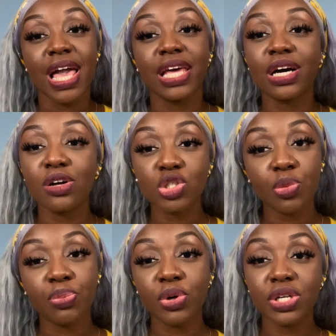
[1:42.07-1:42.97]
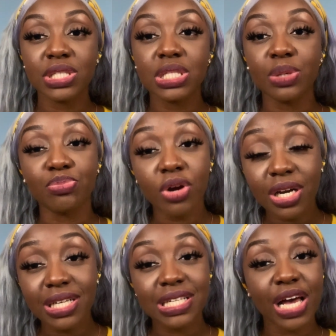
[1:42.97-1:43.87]
And I also put the
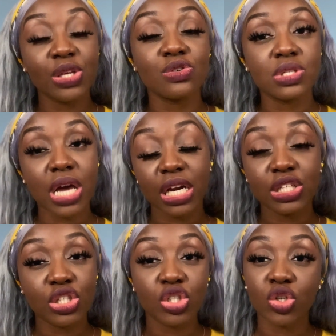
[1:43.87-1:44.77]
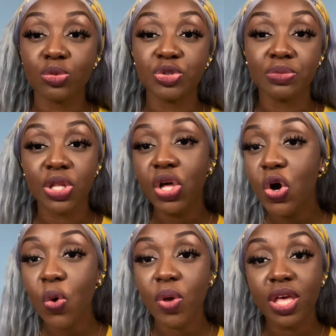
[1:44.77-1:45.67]
products I use down in the description
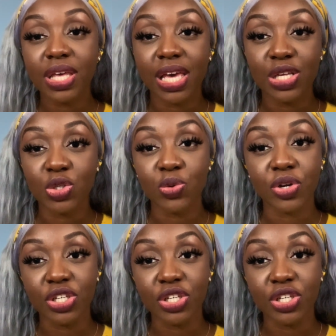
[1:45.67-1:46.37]
below in case you are